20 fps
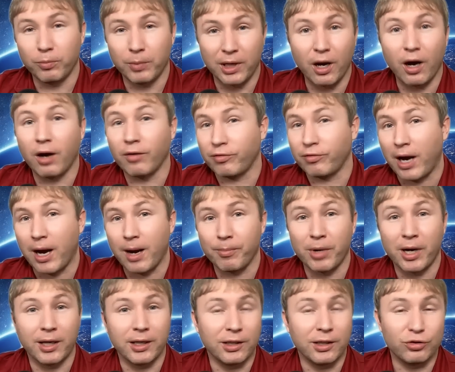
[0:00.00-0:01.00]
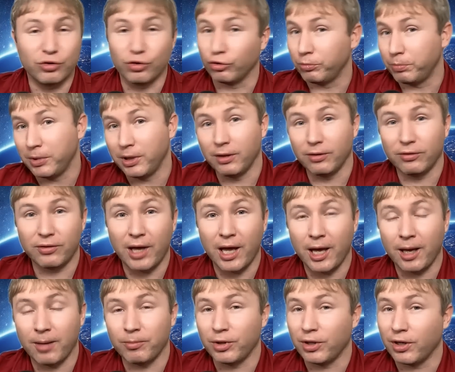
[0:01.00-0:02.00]
with off camera and he'd just be the
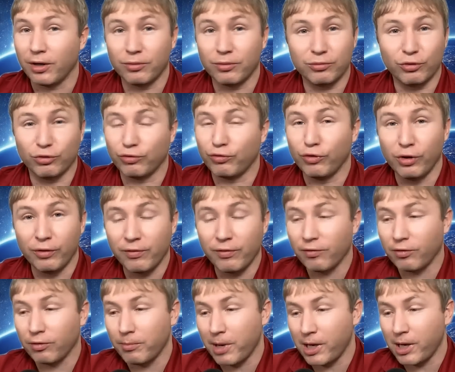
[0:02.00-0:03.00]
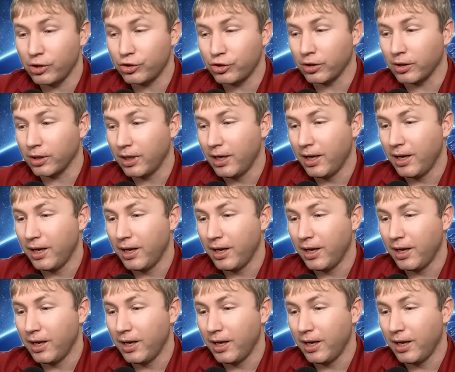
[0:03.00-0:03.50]
same, you know, just full of information.